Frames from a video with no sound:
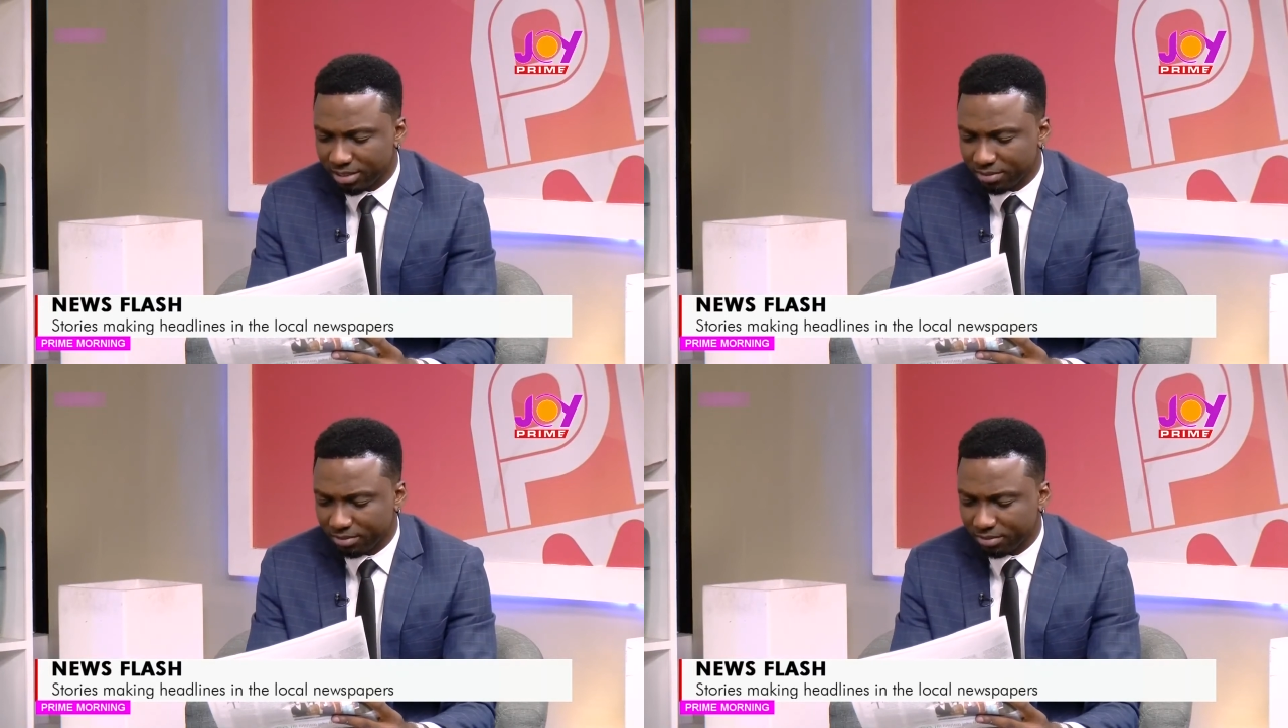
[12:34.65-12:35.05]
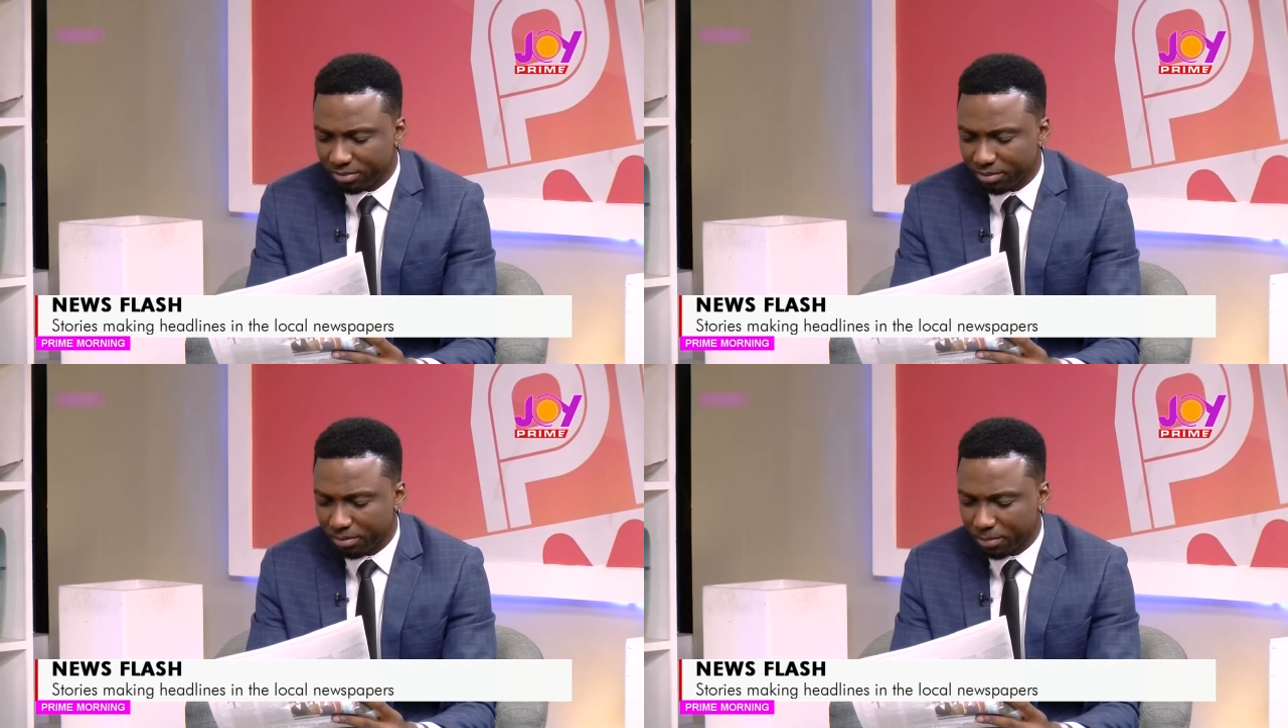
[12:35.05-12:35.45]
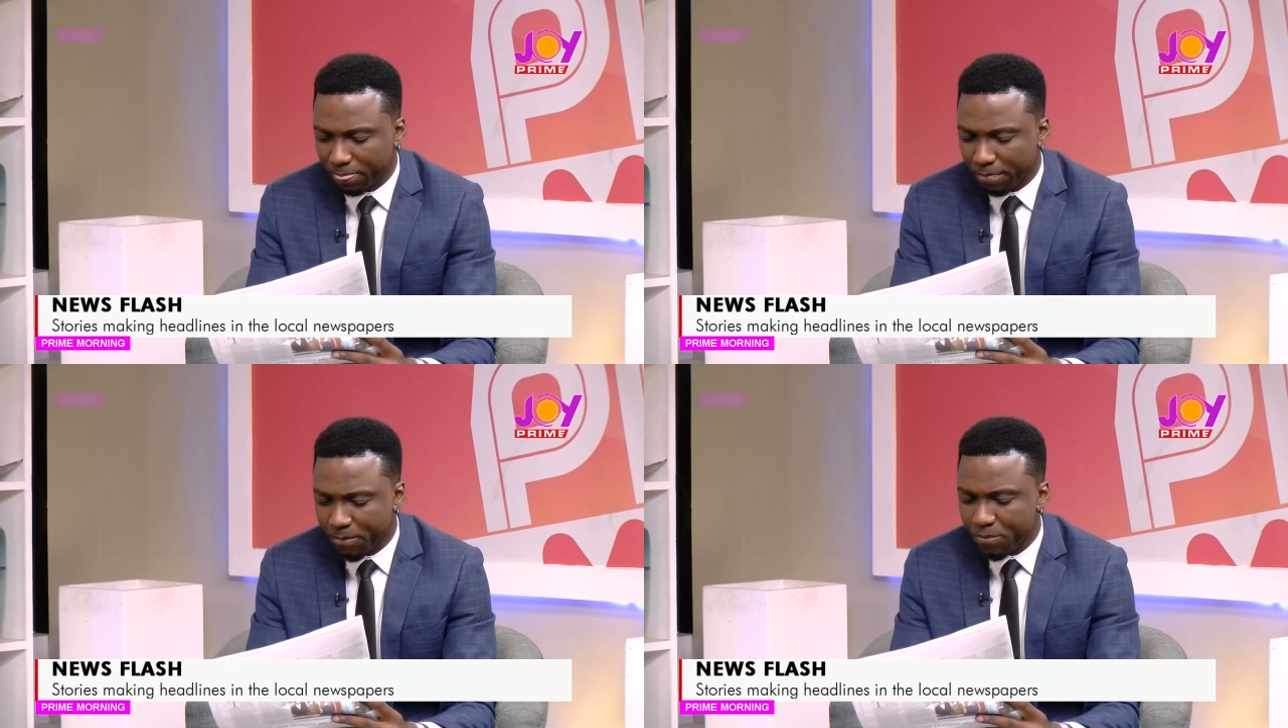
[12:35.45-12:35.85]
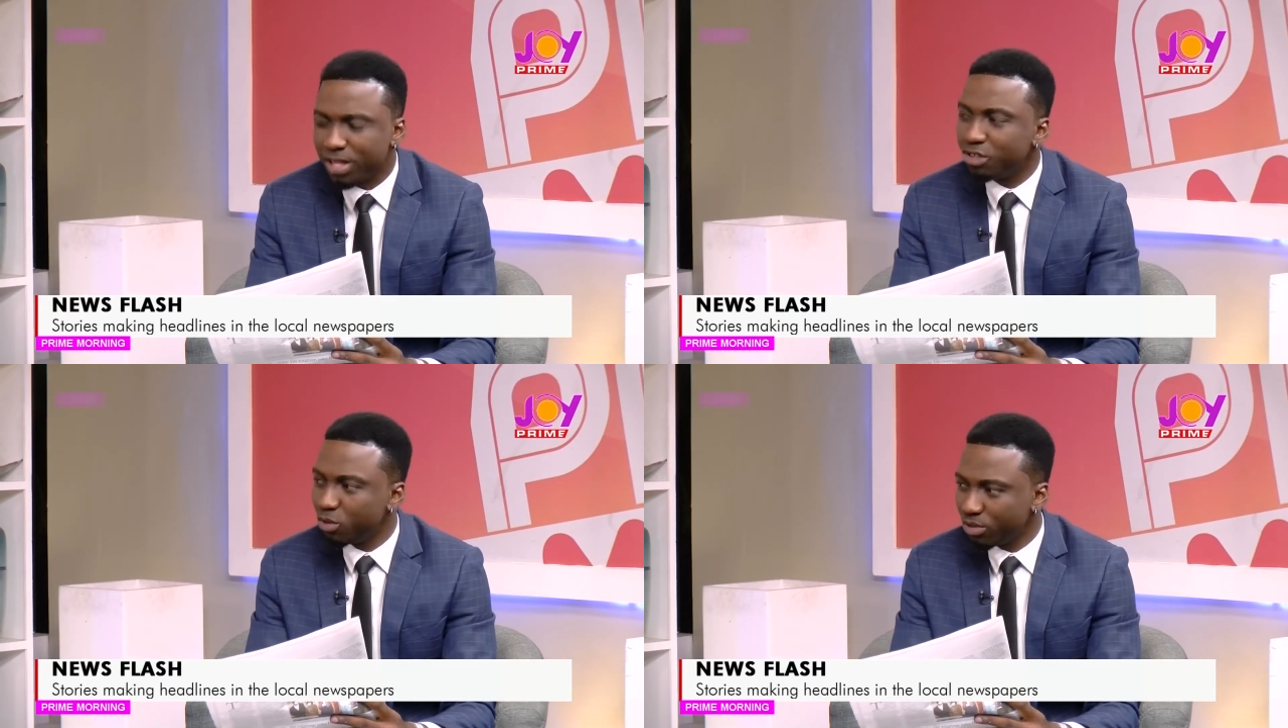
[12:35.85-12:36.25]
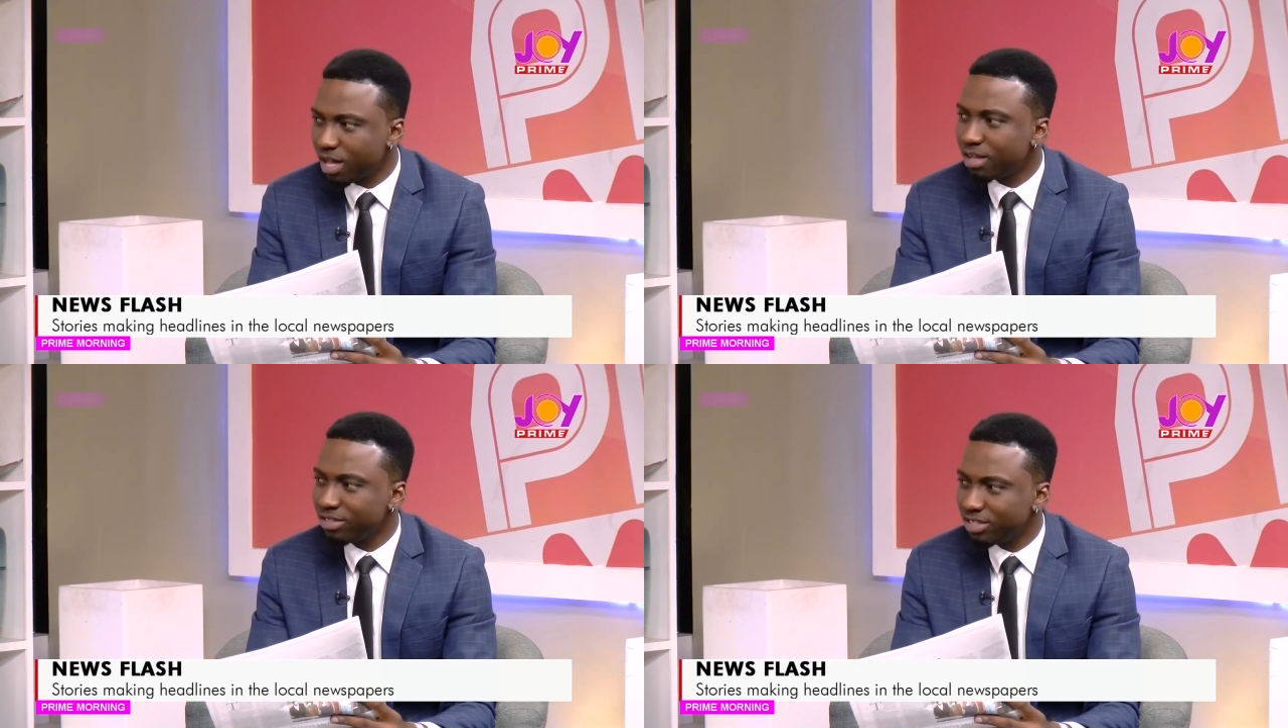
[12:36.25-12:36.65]
20 million.
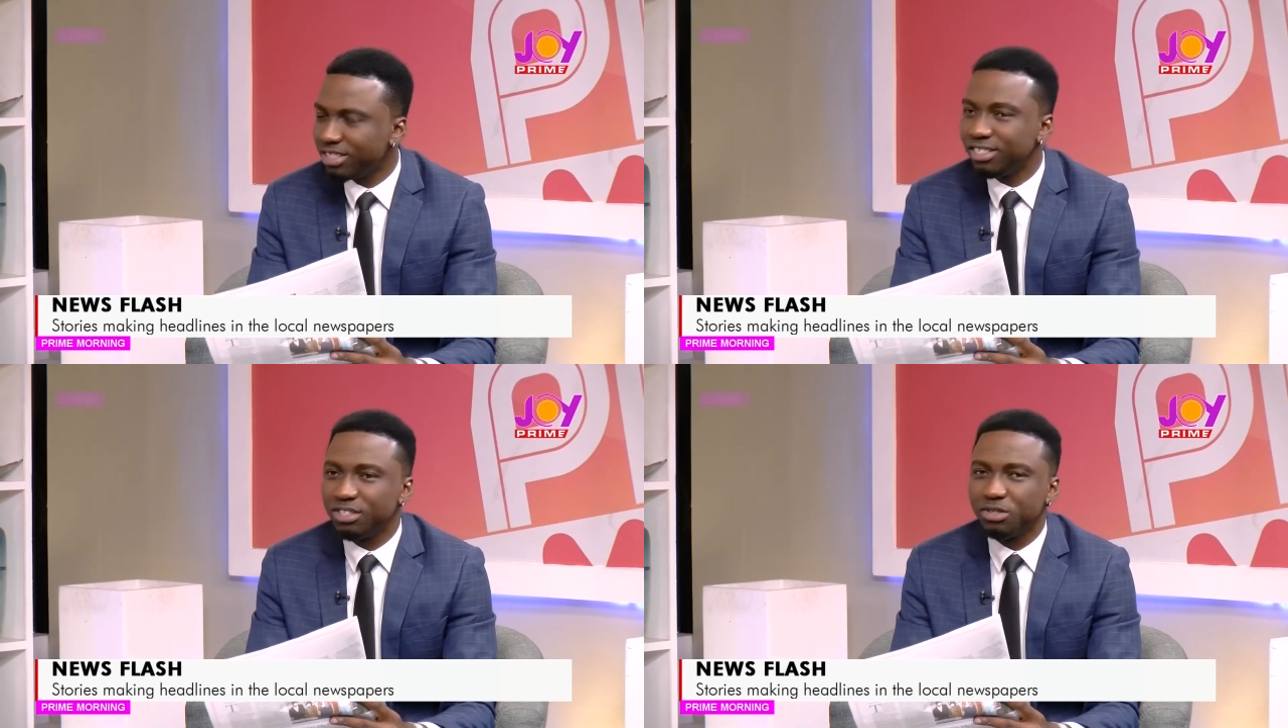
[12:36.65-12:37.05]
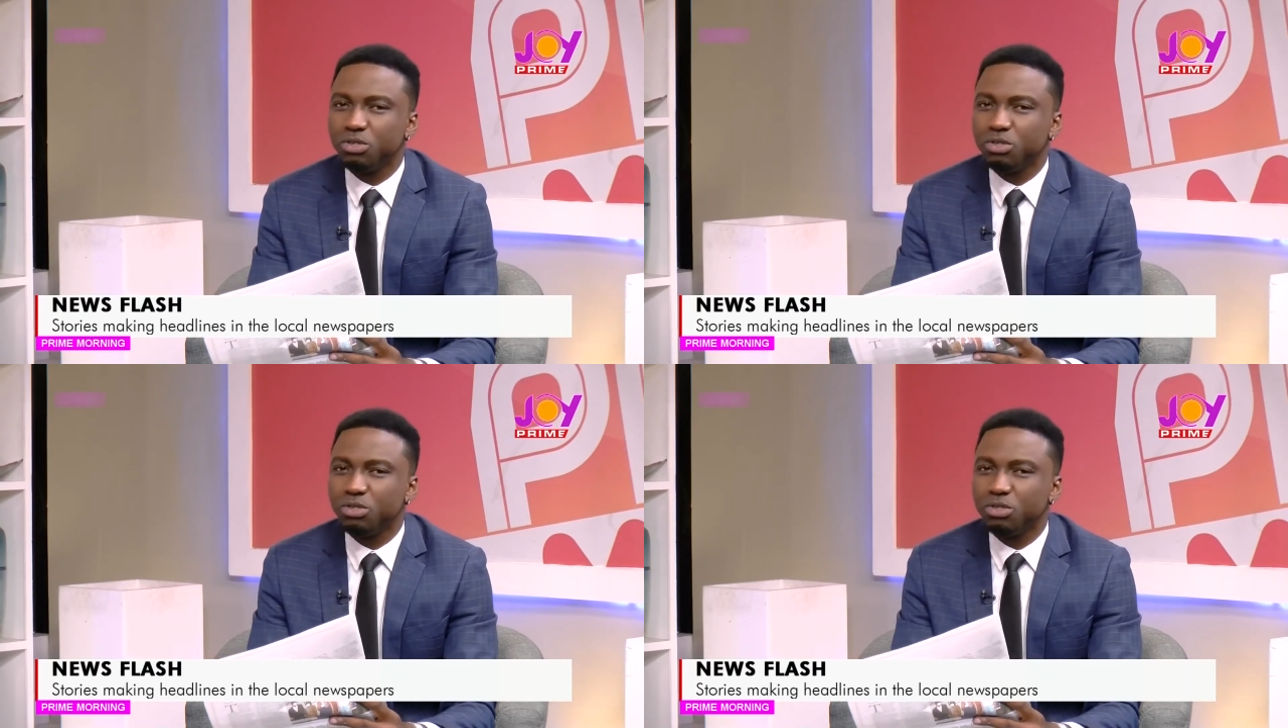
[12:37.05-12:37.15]
2,000 cedis, so